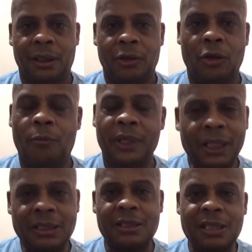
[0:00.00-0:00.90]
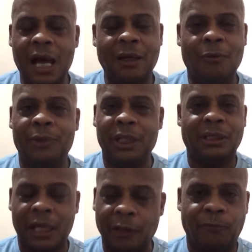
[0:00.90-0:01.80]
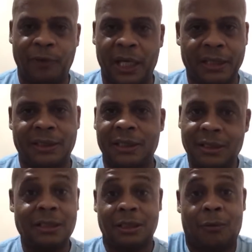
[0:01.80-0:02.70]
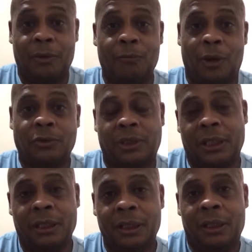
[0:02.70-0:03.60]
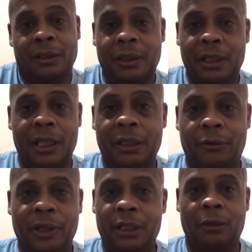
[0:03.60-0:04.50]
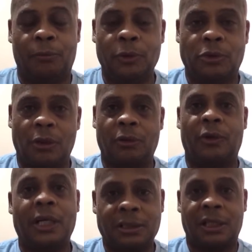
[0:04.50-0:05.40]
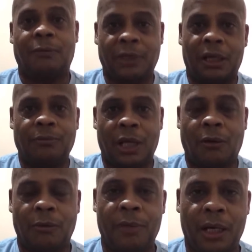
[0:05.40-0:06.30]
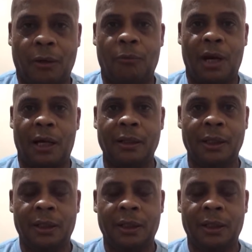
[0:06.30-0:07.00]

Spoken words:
Because it's not going to be anything fancy. It's going to be mostly the nitty gritty, the boots on the ground stuff that I'm talking about on my